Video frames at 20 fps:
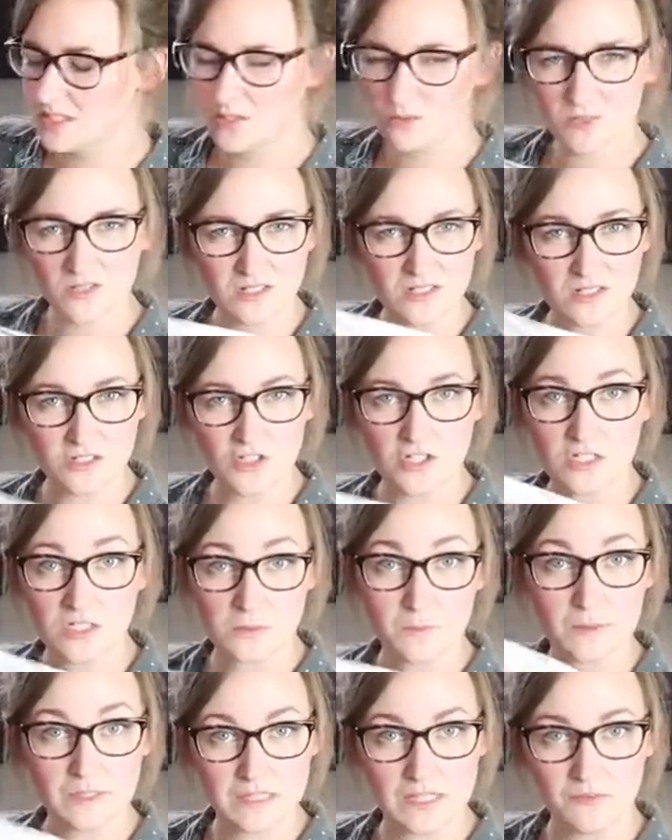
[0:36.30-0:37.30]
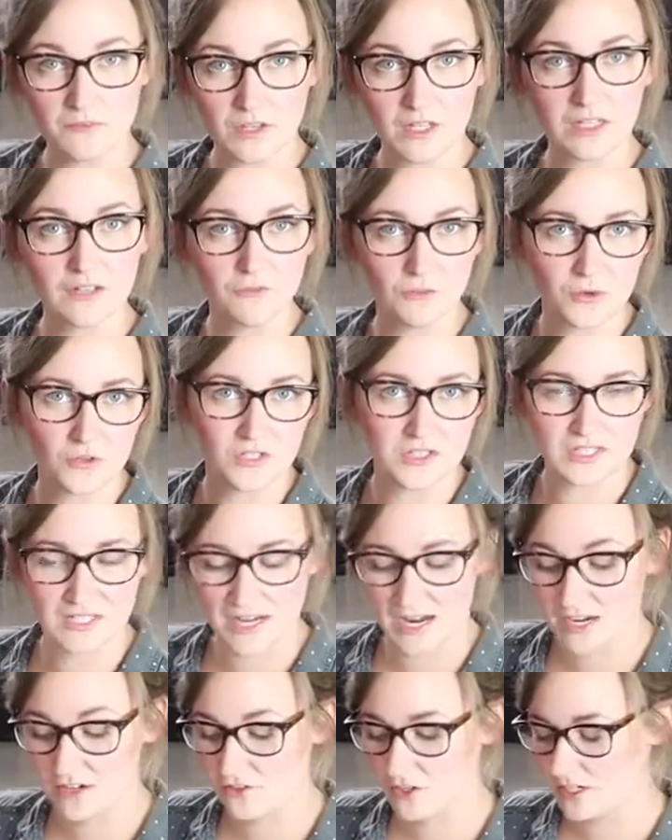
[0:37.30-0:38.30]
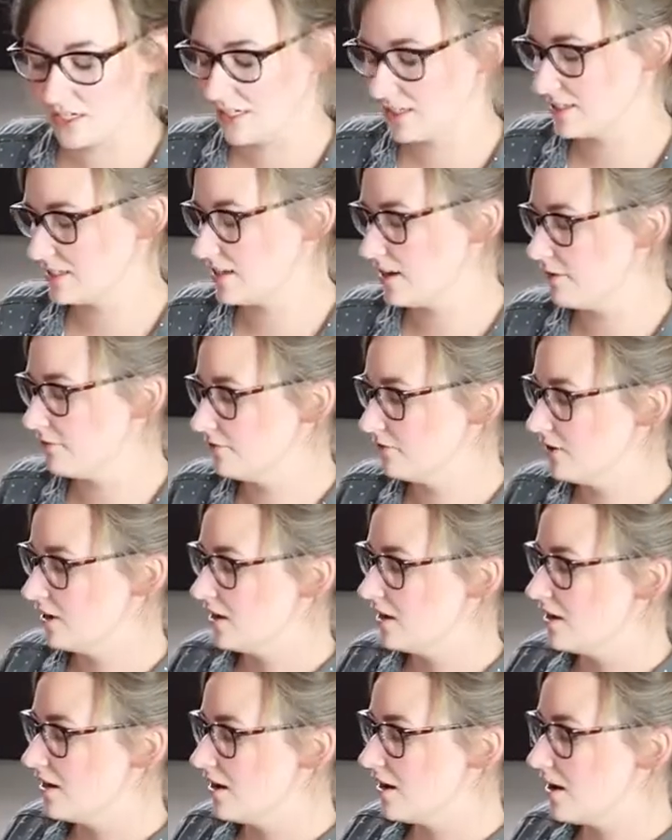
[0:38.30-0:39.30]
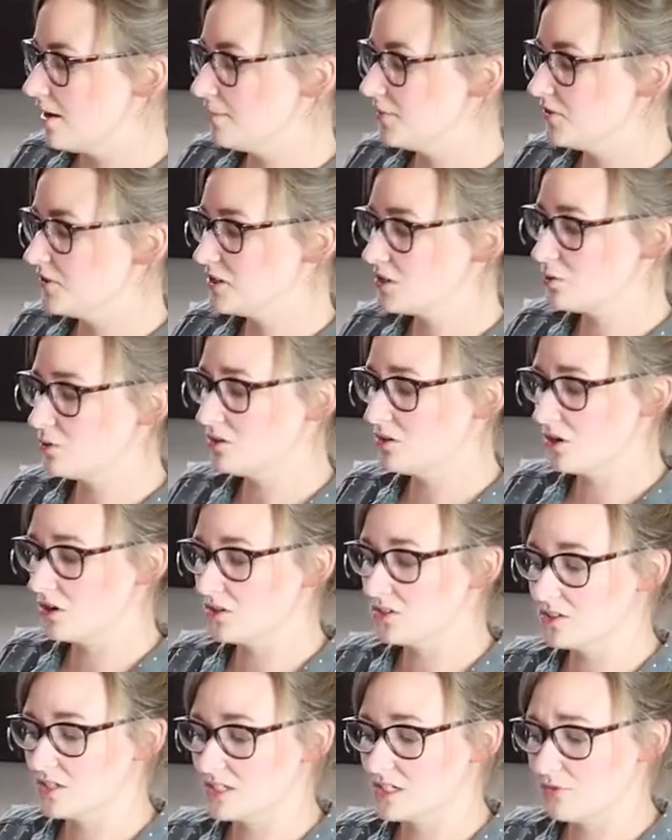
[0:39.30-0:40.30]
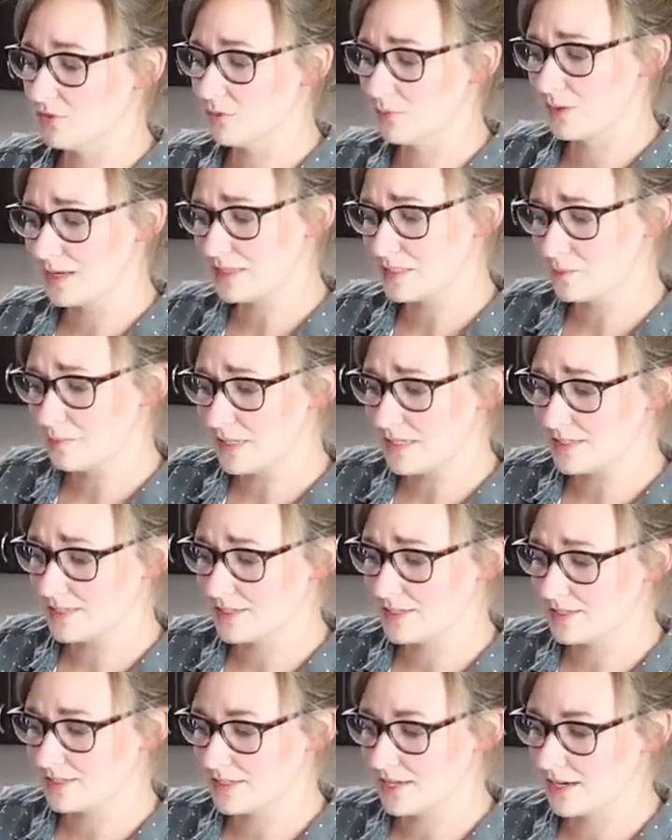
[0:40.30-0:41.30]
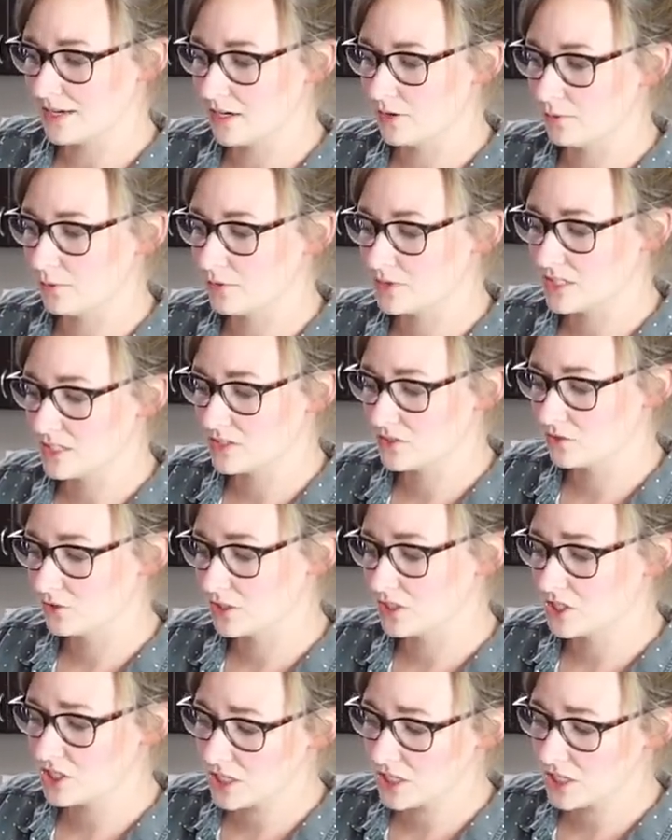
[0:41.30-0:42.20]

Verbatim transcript: This one's just specifically for the dehydrating stuff. Um, but this one are the different recipes, and it's like a rotisserie